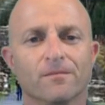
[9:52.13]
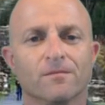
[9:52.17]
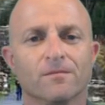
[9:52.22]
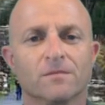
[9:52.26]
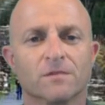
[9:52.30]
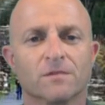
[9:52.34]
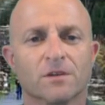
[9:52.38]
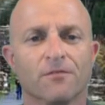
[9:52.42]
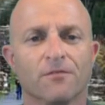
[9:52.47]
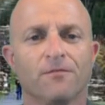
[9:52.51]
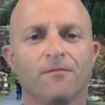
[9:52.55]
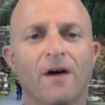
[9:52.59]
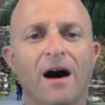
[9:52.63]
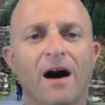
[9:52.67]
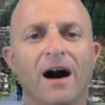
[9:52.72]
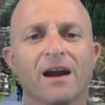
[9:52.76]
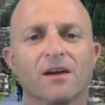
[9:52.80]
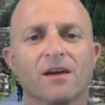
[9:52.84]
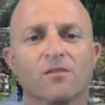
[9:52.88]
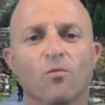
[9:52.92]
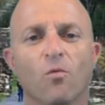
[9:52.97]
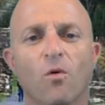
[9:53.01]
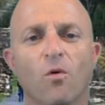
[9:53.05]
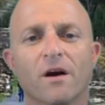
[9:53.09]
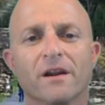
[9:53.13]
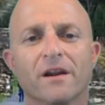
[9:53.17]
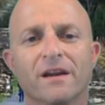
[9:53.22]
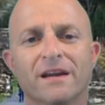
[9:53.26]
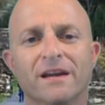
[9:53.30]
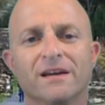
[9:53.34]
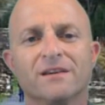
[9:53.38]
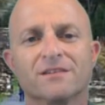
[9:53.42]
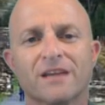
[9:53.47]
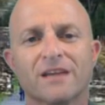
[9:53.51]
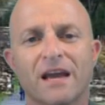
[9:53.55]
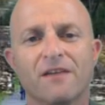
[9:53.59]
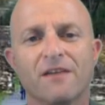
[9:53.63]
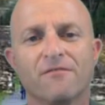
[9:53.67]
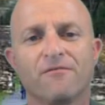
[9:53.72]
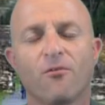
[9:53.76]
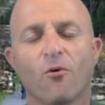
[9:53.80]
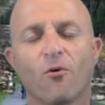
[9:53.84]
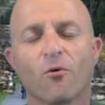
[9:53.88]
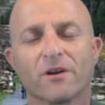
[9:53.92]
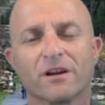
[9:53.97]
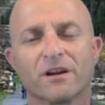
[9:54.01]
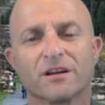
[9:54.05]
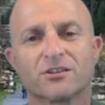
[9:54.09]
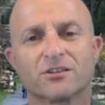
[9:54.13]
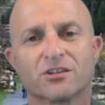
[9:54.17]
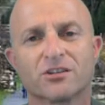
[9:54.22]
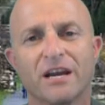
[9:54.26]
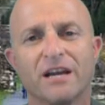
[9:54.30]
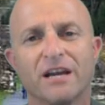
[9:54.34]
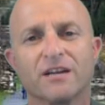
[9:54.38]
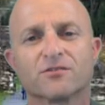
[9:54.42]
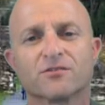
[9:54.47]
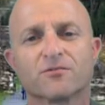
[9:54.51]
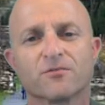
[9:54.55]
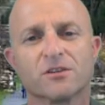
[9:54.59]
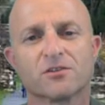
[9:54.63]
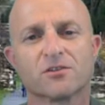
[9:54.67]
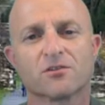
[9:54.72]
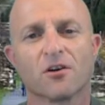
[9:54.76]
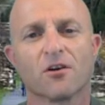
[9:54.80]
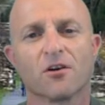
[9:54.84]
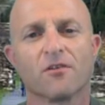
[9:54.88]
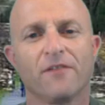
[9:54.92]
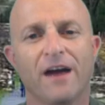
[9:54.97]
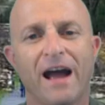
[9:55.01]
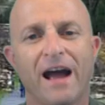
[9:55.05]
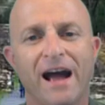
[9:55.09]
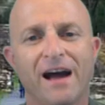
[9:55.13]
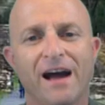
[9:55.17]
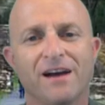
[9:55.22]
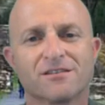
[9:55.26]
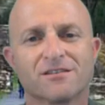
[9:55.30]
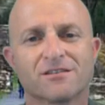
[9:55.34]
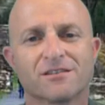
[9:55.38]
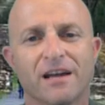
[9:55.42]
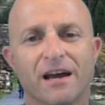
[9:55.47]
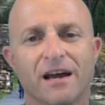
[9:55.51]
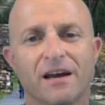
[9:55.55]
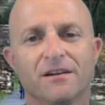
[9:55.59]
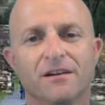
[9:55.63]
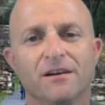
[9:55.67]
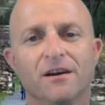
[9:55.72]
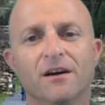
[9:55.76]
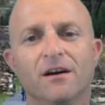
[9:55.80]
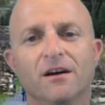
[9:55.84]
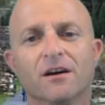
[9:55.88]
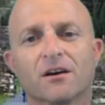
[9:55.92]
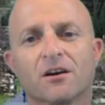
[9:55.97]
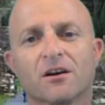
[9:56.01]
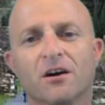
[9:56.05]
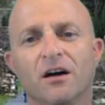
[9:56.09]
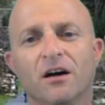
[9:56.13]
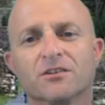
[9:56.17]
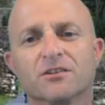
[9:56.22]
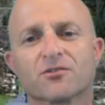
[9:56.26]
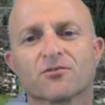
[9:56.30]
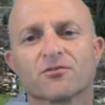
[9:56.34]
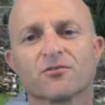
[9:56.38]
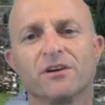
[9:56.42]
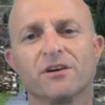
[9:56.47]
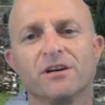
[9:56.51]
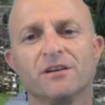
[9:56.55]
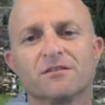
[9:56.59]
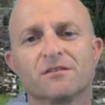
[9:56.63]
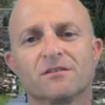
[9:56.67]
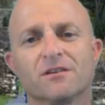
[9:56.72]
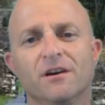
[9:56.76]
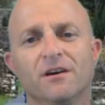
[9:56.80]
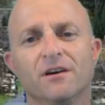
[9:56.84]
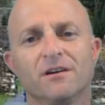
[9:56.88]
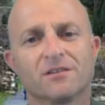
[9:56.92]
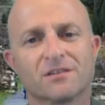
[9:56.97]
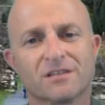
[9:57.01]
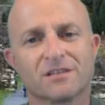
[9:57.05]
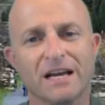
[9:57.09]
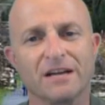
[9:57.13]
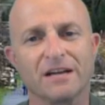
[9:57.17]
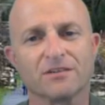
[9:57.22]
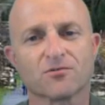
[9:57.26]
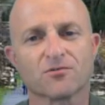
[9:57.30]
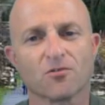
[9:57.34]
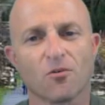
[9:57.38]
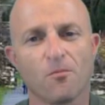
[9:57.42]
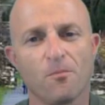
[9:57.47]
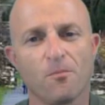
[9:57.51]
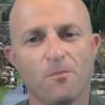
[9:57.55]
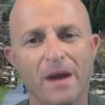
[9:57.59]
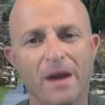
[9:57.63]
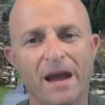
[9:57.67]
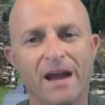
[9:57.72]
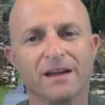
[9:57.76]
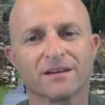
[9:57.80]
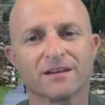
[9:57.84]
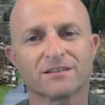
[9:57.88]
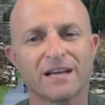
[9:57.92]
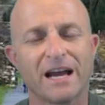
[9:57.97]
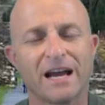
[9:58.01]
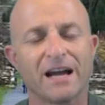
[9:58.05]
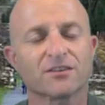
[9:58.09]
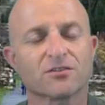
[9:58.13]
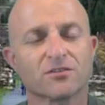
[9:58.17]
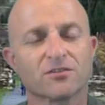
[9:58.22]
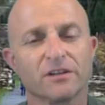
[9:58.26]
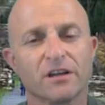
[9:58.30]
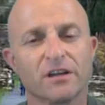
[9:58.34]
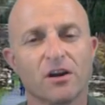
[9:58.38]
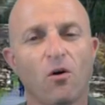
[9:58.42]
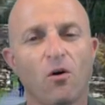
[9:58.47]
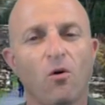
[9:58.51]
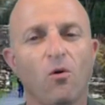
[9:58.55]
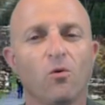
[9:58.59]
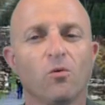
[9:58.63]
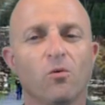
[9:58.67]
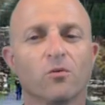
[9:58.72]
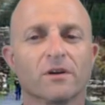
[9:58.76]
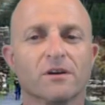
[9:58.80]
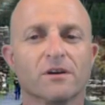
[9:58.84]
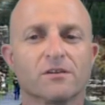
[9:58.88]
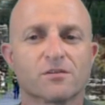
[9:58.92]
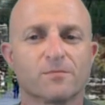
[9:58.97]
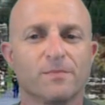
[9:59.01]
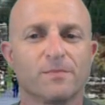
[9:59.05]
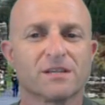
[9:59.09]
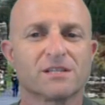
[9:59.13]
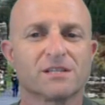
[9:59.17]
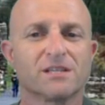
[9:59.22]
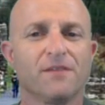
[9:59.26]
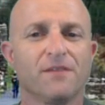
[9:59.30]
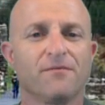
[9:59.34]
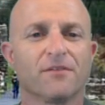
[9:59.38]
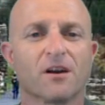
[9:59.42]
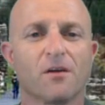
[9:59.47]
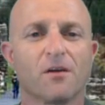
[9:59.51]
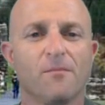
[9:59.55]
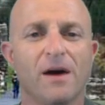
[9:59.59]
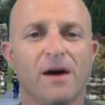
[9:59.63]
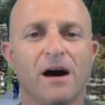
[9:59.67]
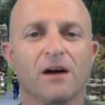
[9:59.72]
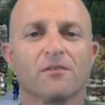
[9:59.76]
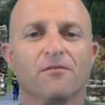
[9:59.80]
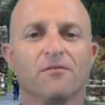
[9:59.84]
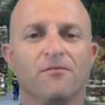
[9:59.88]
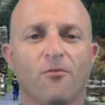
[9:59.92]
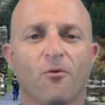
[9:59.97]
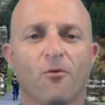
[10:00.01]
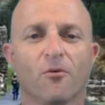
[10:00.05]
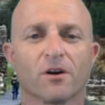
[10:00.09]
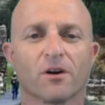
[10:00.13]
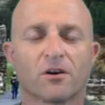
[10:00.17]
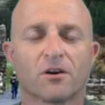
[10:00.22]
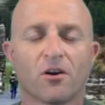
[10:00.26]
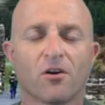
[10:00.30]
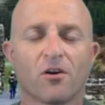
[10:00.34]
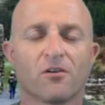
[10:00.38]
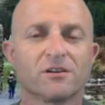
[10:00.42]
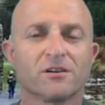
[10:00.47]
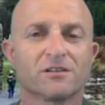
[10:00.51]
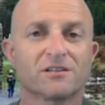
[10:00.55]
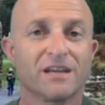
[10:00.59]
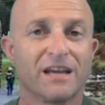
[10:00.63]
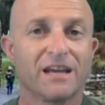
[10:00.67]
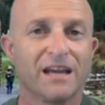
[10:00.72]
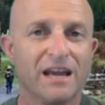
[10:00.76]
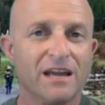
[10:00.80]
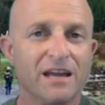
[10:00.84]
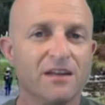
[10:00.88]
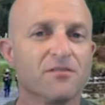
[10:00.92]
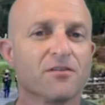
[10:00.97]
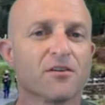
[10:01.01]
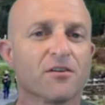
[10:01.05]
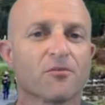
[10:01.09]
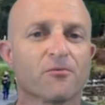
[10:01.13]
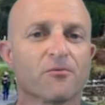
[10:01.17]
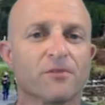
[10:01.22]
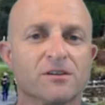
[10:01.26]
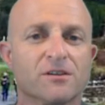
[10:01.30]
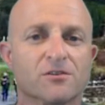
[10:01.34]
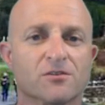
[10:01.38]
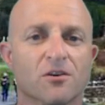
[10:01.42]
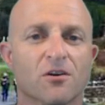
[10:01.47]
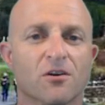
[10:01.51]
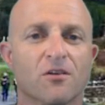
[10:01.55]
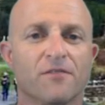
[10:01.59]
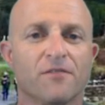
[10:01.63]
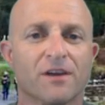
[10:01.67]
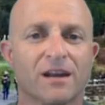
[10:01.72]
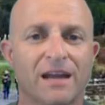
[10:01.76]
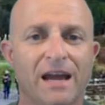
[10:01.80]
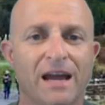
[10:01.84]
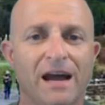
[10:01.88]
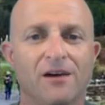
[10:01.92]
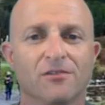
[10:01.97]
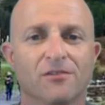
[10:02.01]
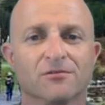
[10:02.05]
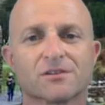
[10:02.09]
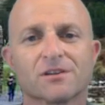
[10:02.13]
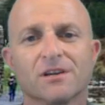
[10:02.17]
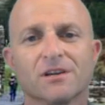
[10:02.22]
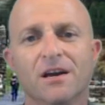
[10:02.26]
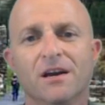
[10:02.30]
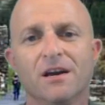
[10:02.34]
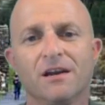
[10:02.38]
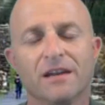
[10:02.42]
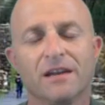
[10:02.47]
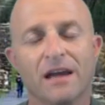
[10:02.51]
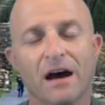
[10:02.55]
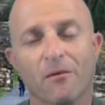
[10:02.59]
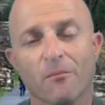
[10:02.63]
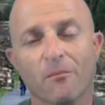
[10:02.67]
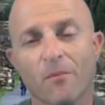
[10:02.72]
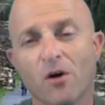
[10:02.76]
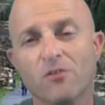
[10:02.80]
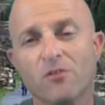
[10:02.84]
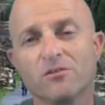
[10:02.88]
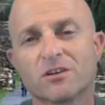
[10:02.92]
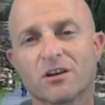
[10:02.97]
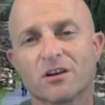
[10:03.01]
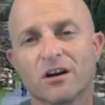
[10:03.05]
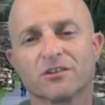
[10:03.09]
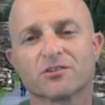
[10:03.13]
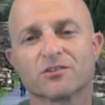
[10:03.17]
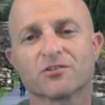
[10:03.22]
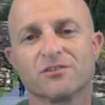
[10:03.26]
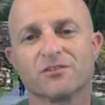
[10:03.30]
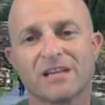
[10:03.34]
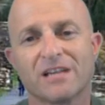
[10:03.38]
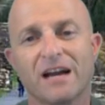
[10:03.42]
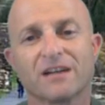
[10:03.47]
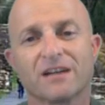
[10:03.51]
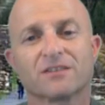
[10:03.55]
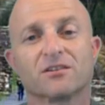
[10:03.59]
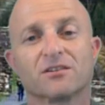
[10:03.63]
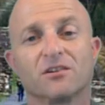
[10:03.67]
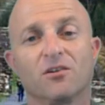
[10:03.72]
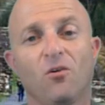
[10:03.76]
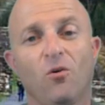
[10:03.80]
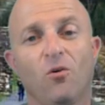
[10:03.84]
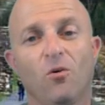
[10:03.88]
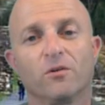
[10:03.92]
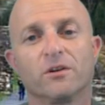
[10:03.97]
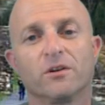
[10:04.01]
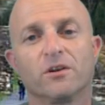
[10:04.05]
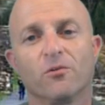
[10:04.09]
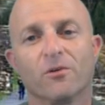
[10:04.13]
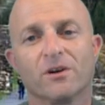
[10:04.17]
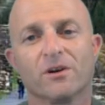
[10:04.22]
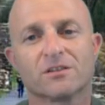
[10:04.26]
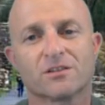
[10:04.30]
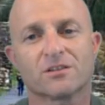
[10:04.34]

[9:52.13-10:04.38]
define what is a foreign exchange reserve asset, countries central banks actually hold a specific amount of foreign currency in their reserve accounts. Now, most countries actually hold US